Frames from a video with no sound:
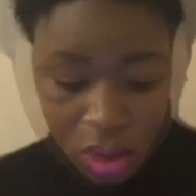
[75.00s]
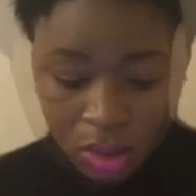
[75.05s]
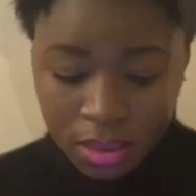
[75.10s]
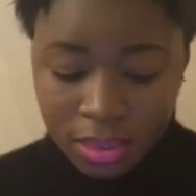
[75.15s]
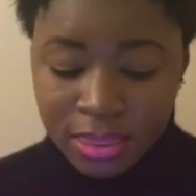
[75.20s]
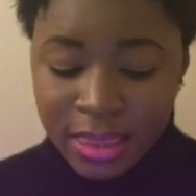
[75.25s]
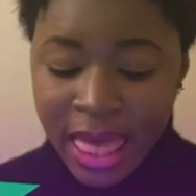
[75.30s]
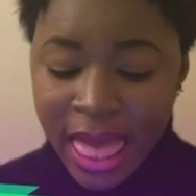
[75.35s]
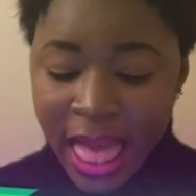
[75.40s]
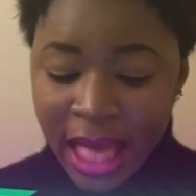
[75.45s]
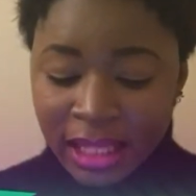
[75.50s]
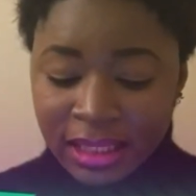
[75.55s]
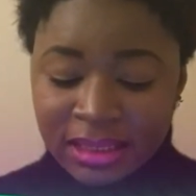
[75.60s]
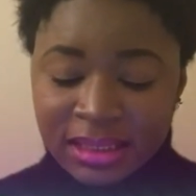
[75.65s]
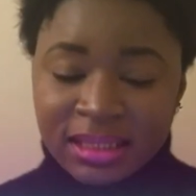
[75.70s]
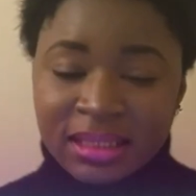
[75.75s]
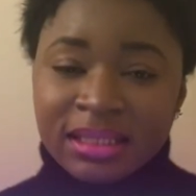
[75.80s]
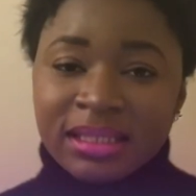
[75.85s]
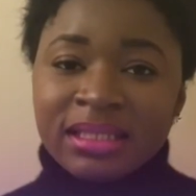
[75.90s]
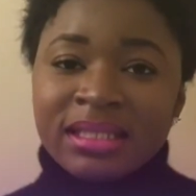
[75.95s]

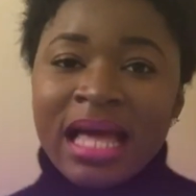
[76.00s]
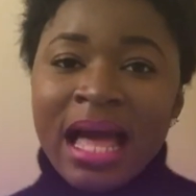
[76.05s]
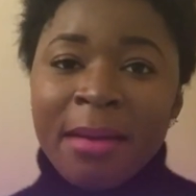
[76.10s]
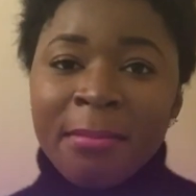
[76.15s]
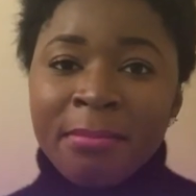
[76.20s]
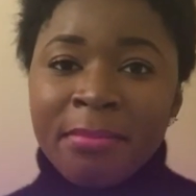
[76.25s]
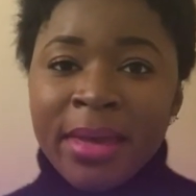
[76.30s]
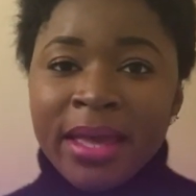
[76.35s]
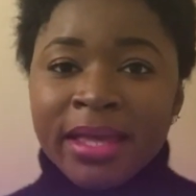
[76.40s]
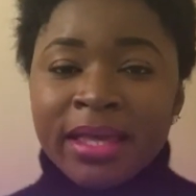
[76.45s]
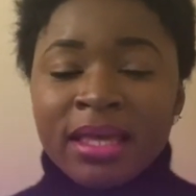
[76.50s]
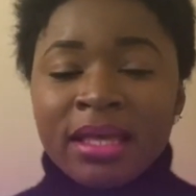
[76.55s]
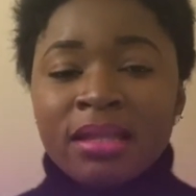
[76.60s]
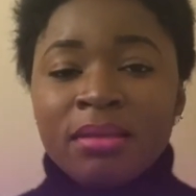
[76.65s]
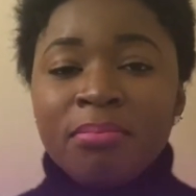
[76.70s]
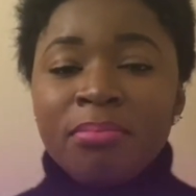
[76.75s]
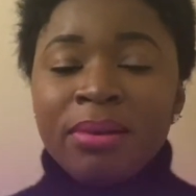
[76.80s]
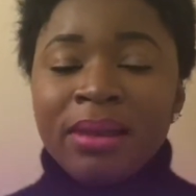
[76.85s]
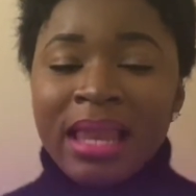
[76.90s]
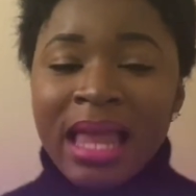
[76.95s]
Next, start
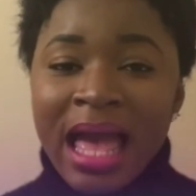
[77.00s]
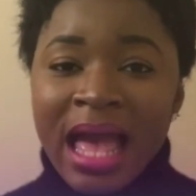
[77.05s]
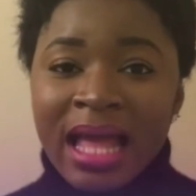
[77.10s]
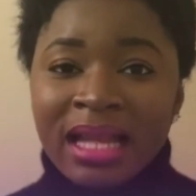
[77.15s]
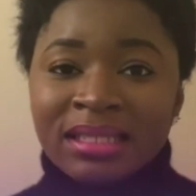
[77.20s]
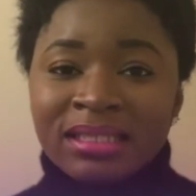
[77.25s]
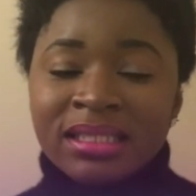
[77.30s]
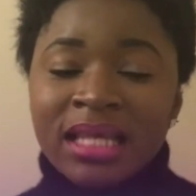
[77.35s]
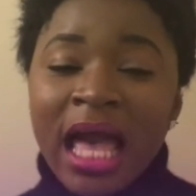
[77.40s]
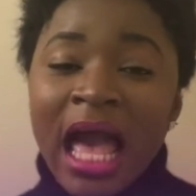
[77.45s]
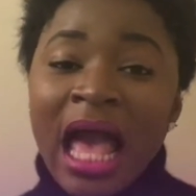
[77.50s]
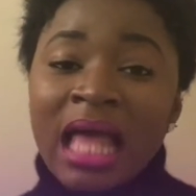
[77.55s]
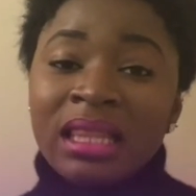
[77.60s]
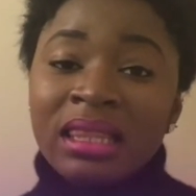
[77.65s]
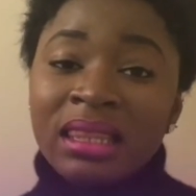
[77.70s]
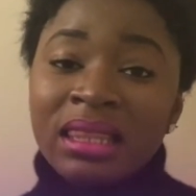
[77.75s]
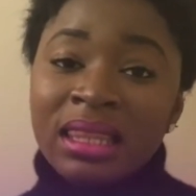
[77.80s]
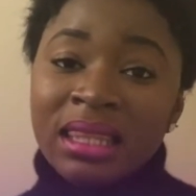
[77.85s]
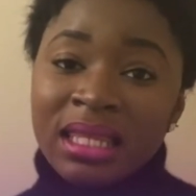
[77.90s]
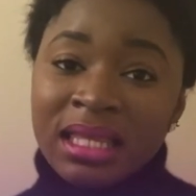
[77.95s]
making plans
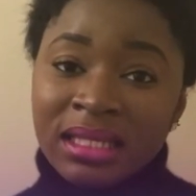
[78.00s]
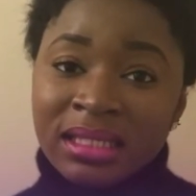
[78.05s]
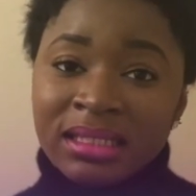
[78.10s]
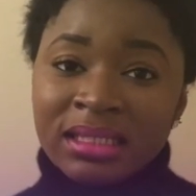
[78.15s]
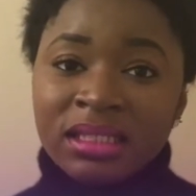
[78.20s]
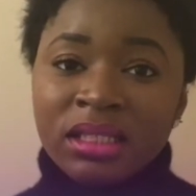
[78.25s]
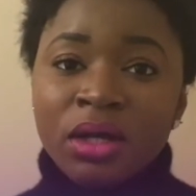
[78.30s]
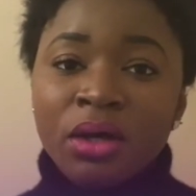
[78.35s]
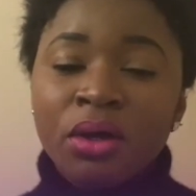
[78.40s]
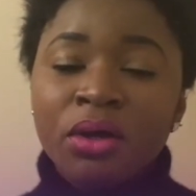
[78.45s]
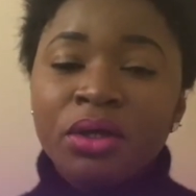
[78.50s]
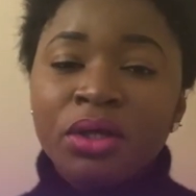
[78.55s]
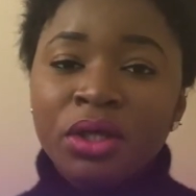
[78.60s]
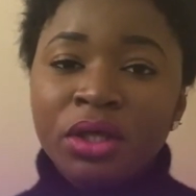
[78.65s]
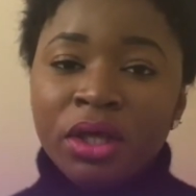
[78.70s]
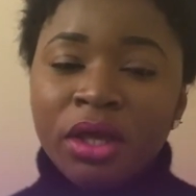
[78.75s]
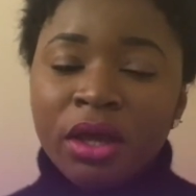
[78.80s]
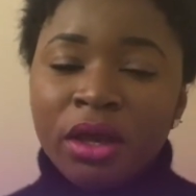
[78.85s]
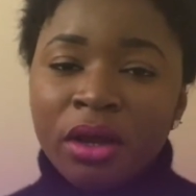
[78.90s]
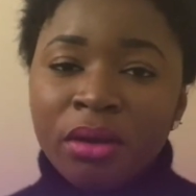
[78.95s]
at least a
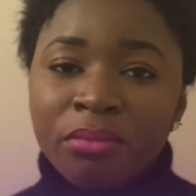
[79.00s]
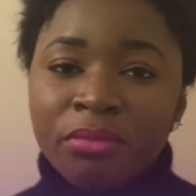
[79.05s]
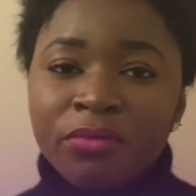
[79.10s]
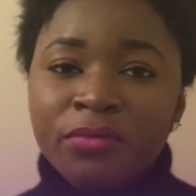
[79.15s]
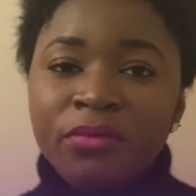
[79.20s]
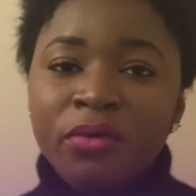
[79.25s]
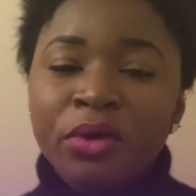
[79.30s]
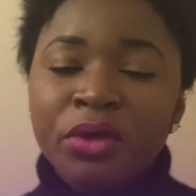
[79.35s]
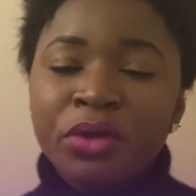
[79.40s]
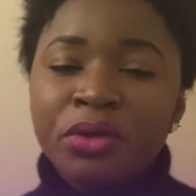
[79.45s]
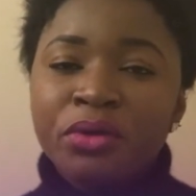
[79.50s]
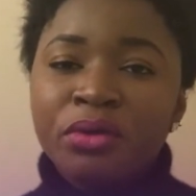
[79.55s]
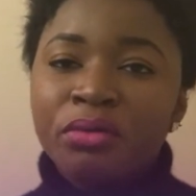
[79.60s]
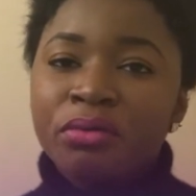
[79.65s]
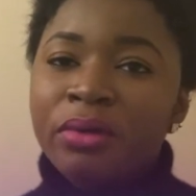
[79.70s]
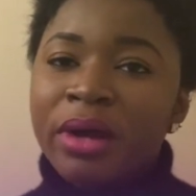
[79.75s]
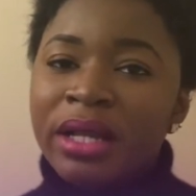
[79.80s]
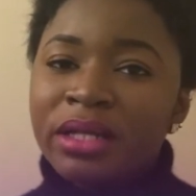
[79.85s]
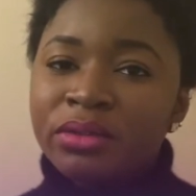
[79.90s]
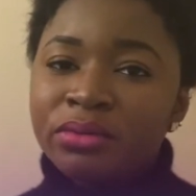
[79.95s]
year before you
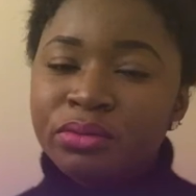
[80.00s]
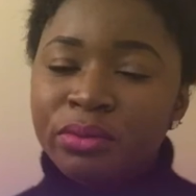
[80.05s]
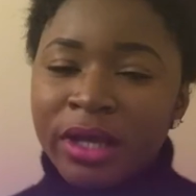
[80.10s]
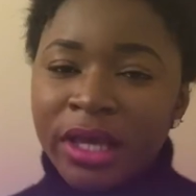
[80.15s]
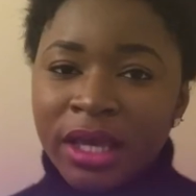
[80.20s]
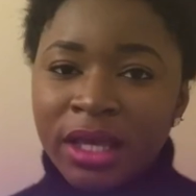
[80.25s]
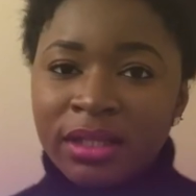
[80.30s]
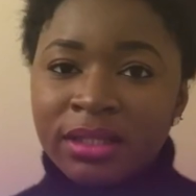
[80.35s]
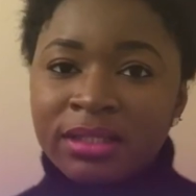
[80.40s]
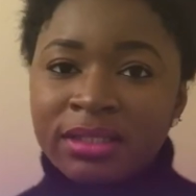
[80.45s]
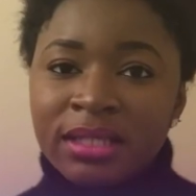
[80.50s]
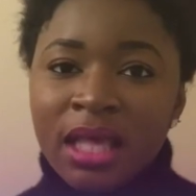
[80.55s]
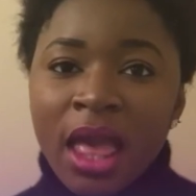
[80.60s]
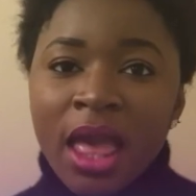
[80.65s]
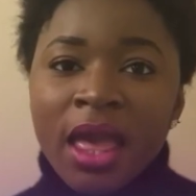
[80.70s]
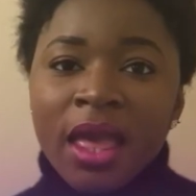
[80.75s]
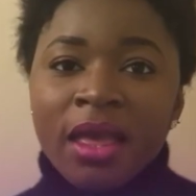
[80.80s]
graduate.